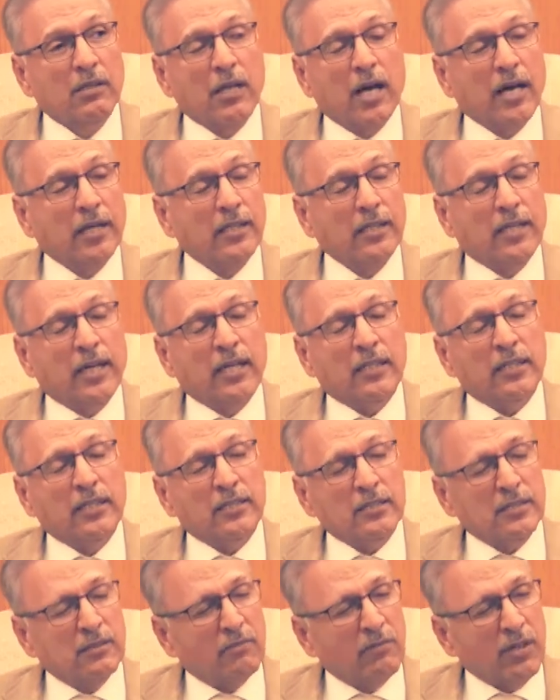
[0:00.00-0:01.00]
And
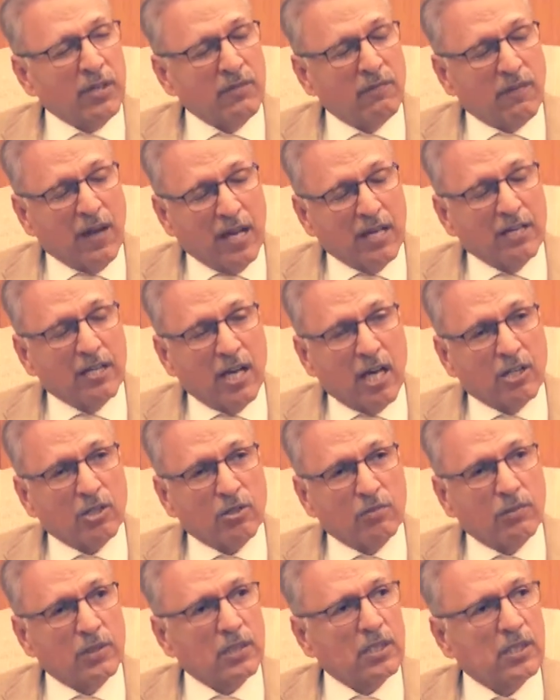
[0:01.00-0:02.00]
this is a very valid
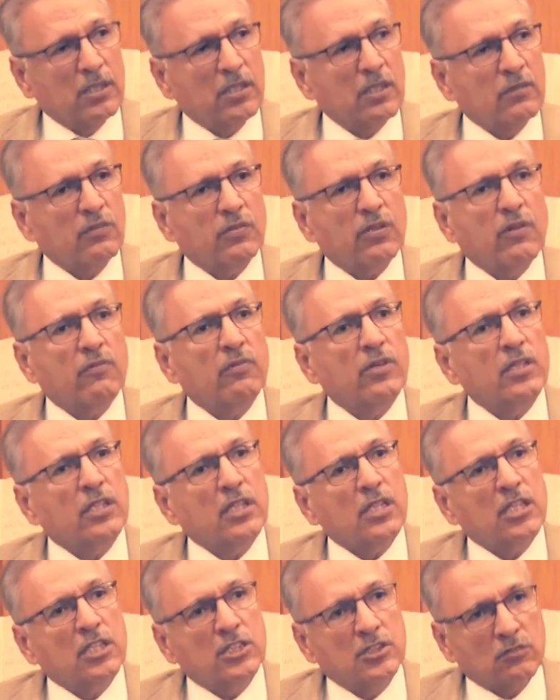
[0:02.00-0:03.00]
argument that if
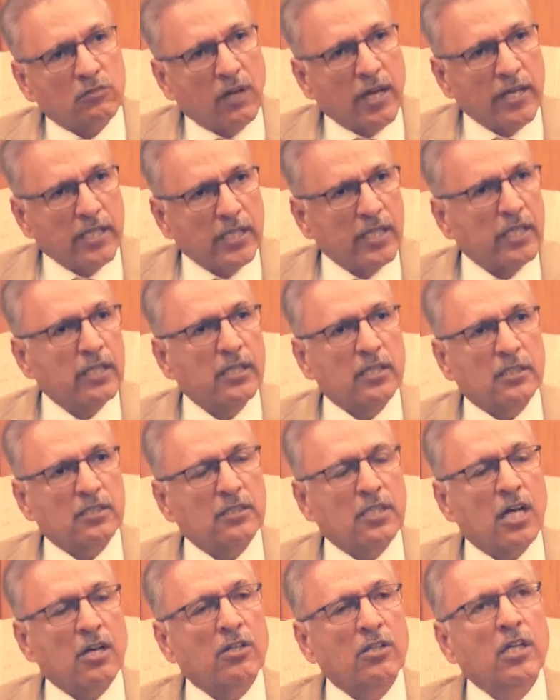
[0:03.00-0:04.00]
everything is fine and
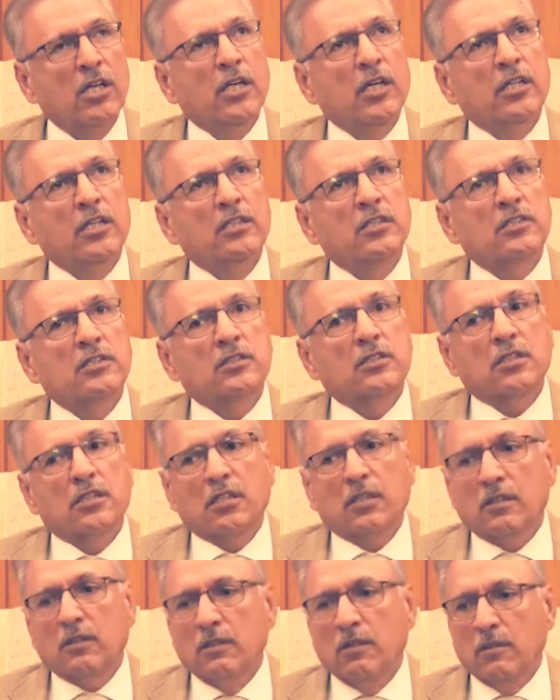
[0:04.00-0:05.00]
it's
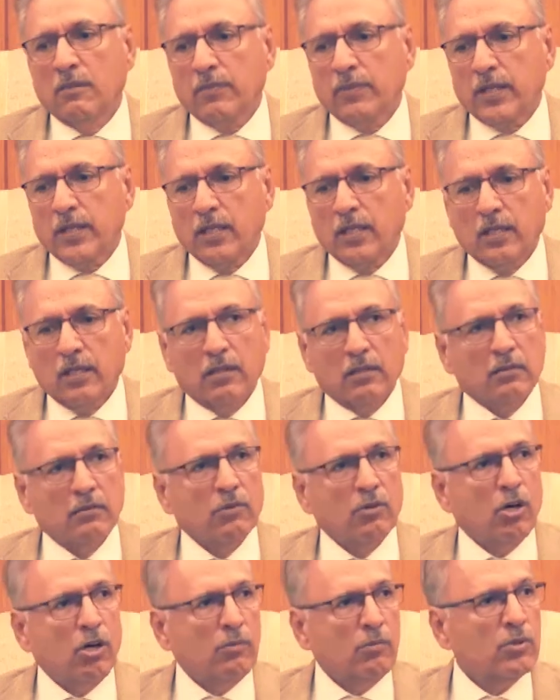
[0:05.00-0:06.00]

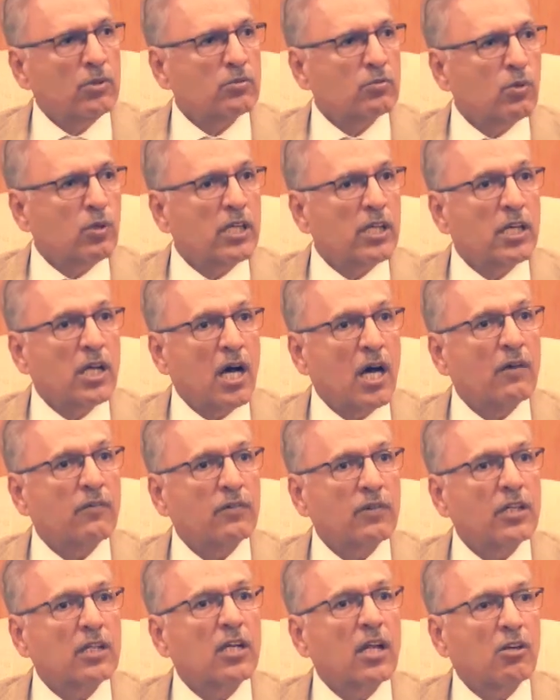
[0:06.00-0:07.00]
almost
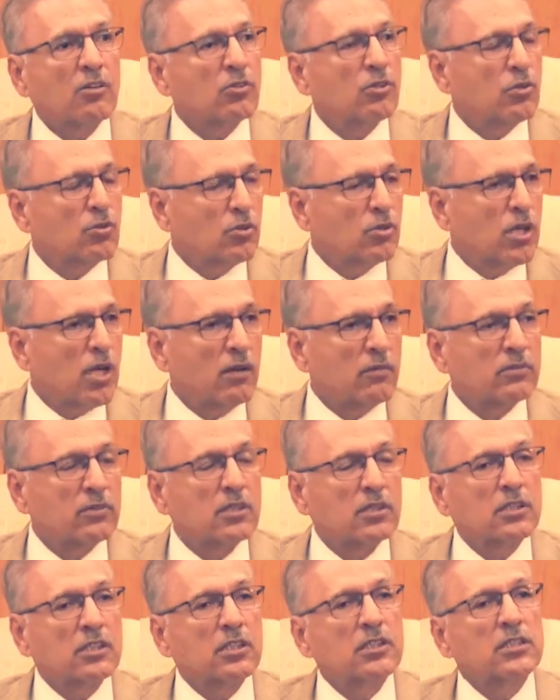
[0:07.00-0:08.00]
1.5 years down the road
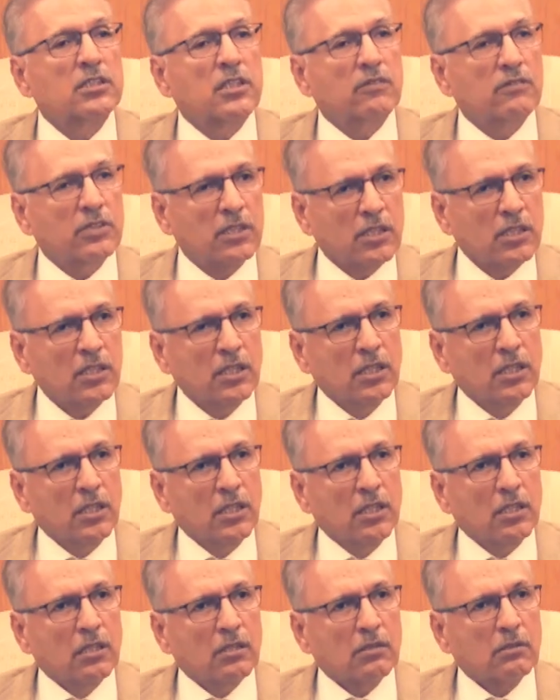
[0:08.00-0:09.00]
after 370,
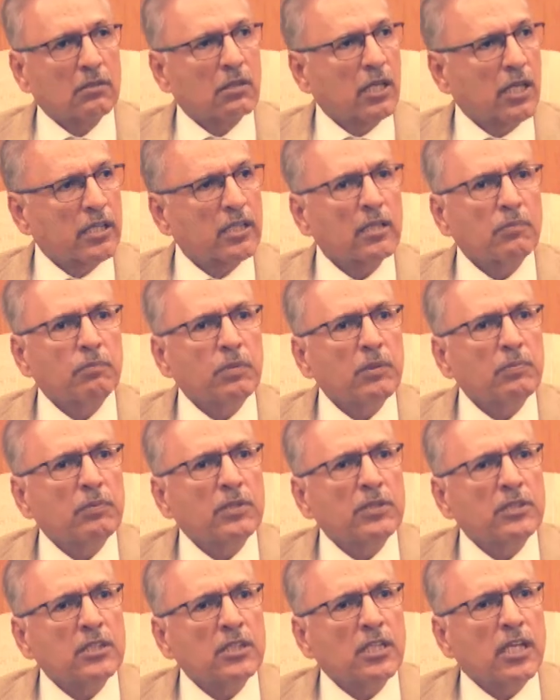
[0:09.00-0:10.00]
let the
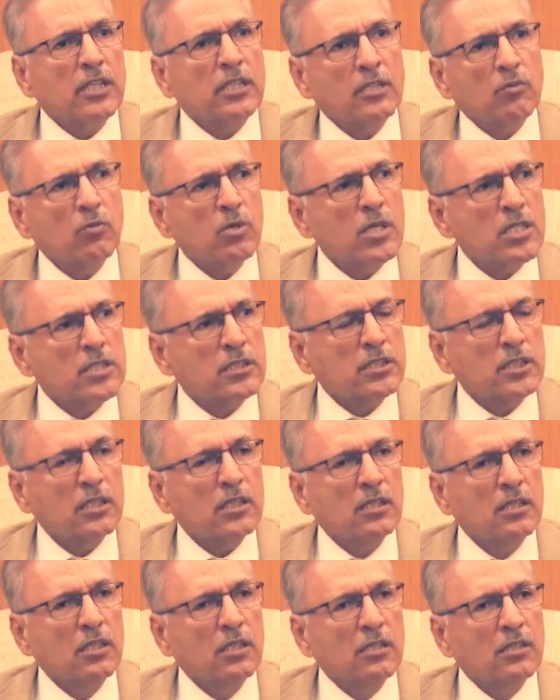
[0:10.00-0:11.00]
people see, let the world
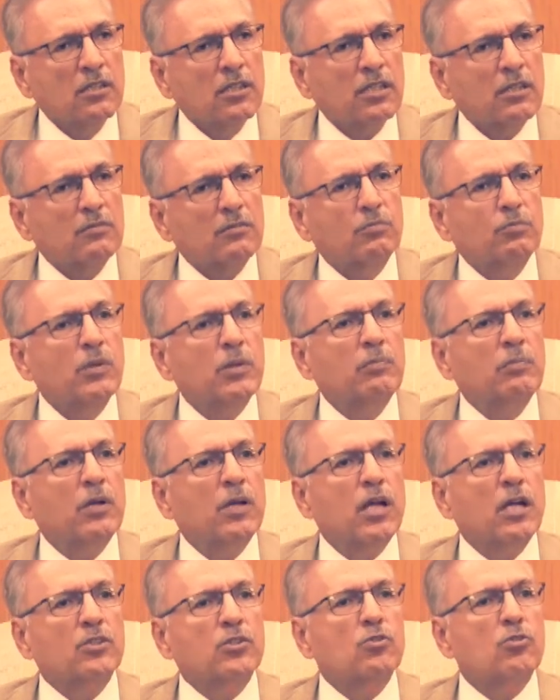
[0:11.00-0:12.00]
see that
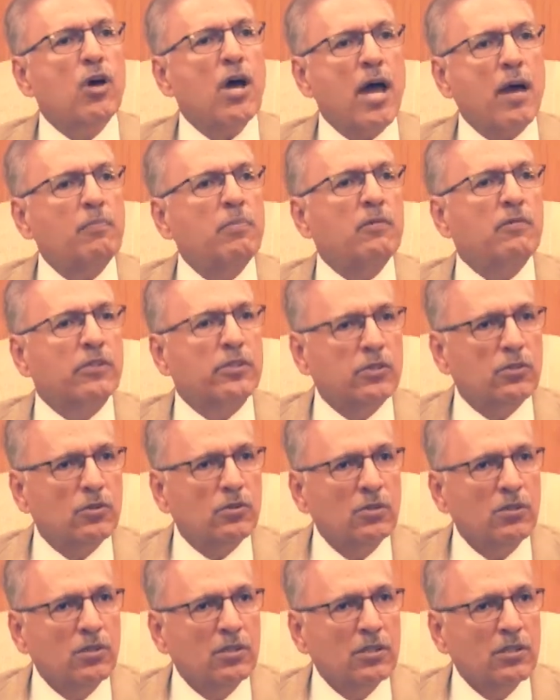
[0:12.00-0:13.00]
people are so happy with
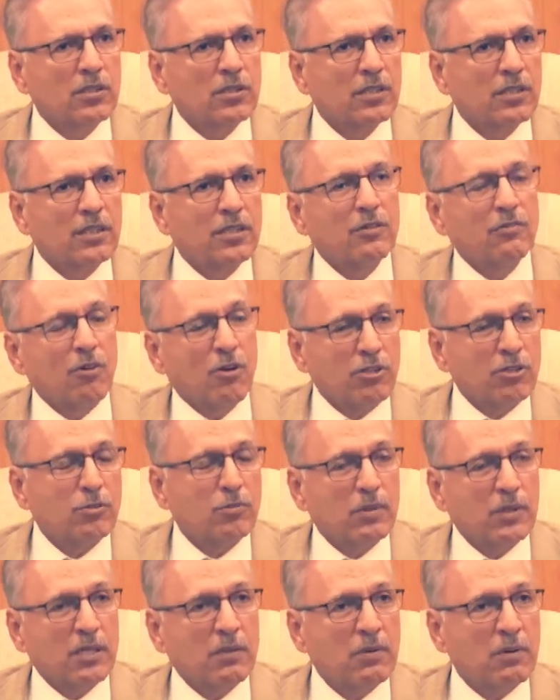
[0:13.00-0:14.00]
you that they want
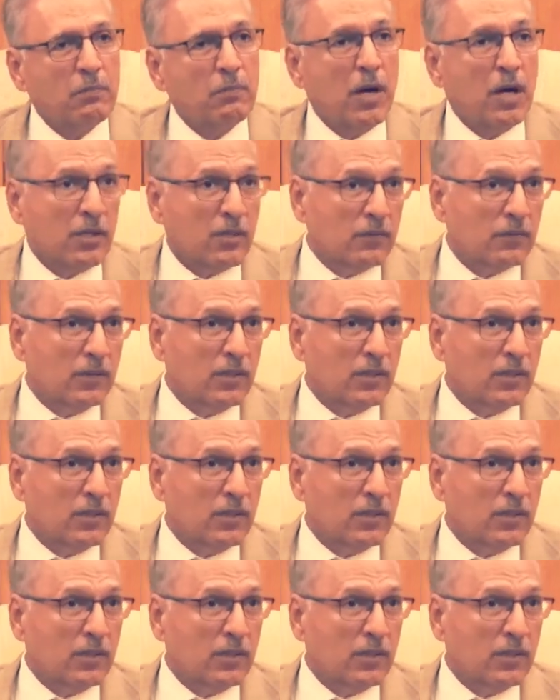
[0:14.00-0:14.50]
to become a part